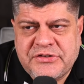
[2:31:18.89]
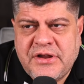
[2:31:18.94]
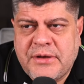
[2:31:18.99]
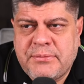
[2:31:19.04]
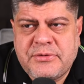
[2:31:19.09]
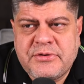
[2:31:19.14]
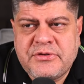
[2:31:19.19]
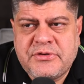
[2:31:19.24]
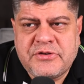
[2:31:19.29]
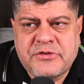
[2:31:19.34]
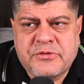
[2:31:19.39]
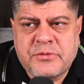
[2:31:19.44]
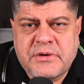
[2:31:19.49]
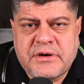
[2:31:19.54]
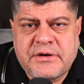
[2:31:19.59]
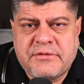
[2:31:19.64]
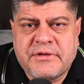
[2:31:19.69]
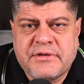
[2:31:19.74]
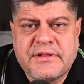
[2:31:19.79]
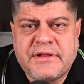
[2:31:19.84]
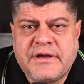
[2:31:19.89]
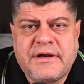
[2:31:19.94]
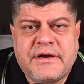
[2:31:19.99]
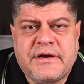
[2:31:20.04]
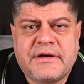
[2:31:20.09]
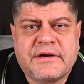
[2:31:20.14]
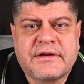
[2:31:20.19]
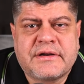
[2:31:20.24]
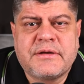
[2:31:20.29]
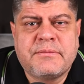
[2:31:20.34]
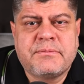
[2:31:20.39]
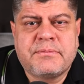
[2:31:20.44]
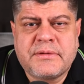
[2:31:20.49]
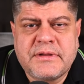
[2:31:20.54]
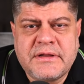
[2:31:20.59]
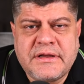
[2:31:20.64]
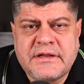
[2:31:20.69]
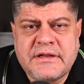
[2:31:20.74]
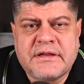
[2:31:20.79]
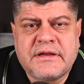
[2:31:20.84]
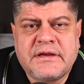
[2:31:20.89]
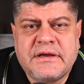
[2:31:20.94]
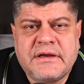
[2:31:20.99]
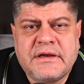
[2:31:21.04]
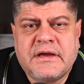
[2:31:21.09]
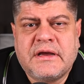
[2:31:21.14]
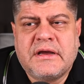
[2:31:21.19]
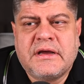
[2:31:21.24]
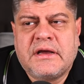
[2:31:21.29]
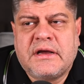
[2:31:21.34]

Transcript: deputies, whatever, they are completely